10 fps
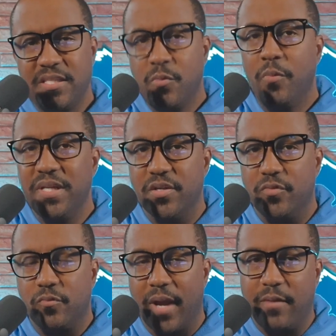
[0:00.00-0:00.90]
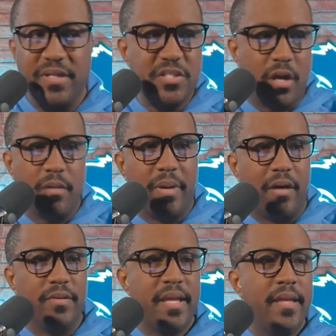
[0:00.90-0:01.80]
Line. This is what we do, right? We talk
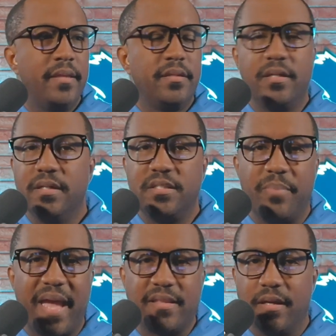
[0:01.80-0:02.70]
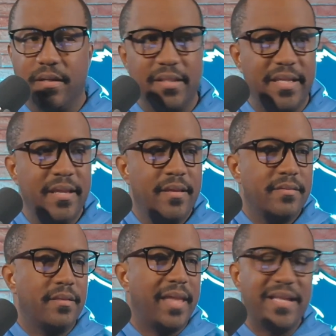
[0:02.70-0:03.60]
about the good, the bad, the ugly,
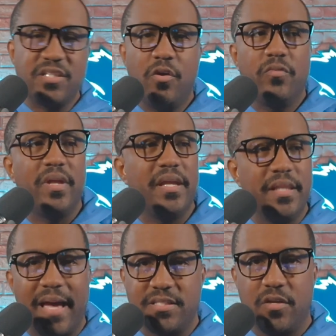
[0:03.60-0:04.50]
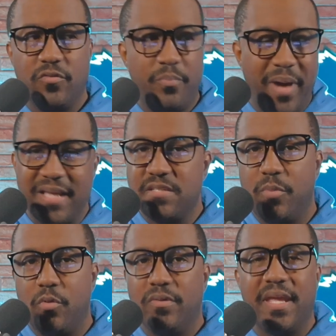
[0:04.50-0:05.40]
the logical, the illogical, the
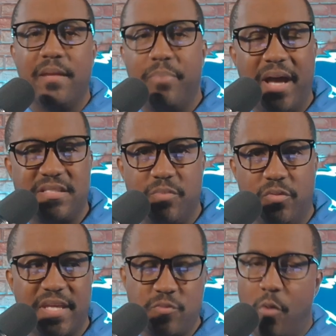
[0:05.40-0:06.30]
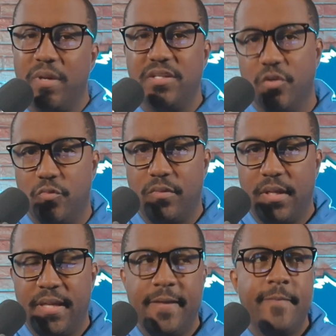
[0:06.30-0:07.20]
possible, the impossible. That's what we do
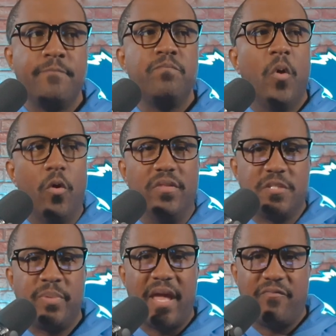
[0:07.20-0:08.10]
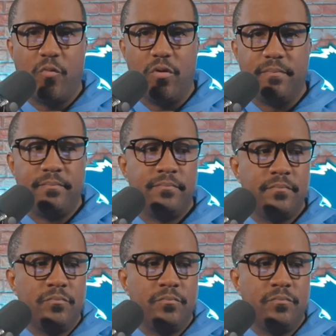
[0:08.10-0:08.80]
on this platform.